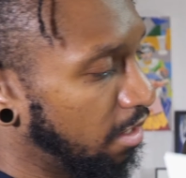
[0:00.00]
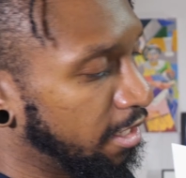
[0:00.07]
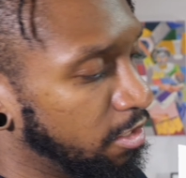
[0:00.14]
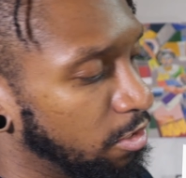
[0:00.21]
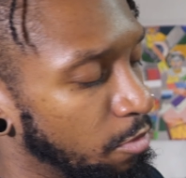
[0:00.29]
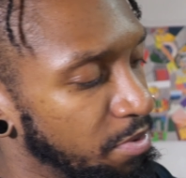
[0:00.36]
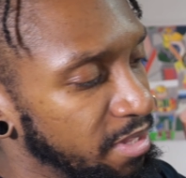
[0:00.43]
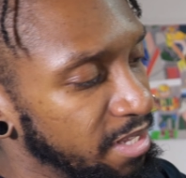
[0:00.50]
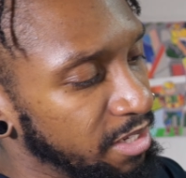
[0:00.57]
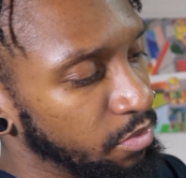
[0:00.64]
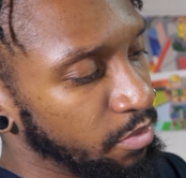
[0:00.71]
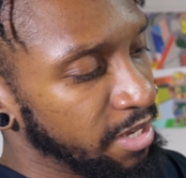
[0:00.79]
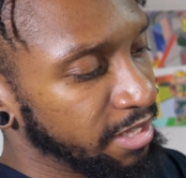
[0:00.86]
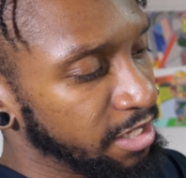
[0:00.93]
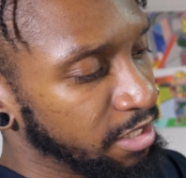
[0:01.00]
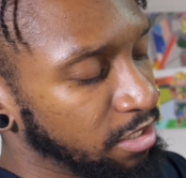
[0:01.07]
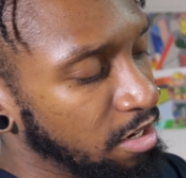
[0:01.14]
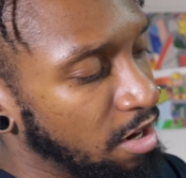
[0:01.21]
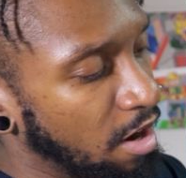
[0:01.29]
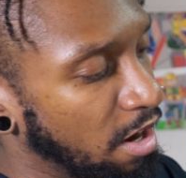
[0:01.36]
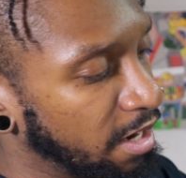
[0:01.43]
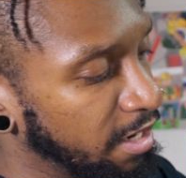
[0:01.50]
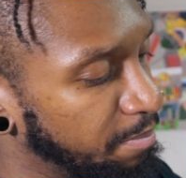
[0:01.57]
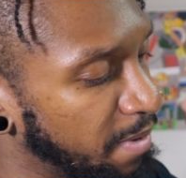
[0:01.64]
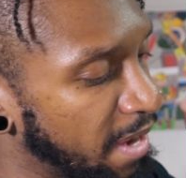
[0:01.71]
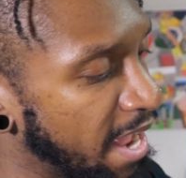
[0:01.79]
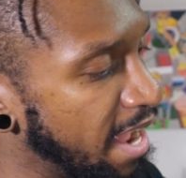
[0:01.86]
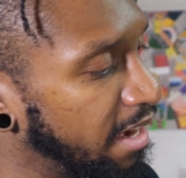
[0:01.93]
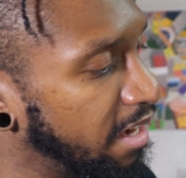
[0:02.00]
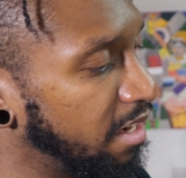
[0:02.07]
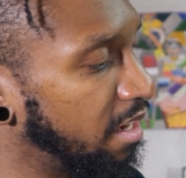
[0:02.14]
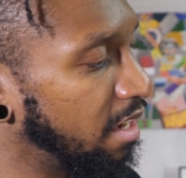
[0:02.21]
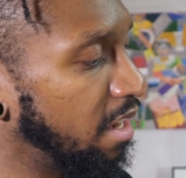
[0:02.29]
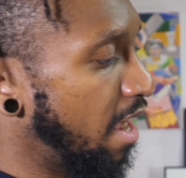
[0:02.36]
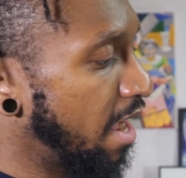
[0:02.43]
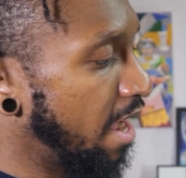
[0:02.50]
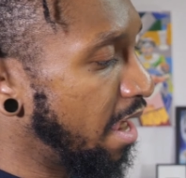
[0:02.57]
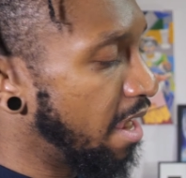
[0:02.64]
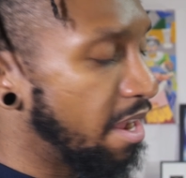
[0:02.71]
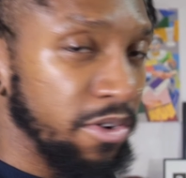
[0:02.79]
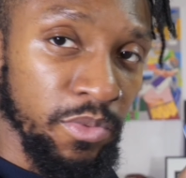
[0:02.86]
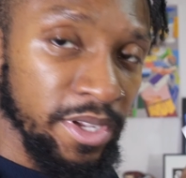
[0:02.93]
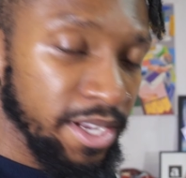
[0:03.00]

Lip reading: just opened this. We get this card pack. And we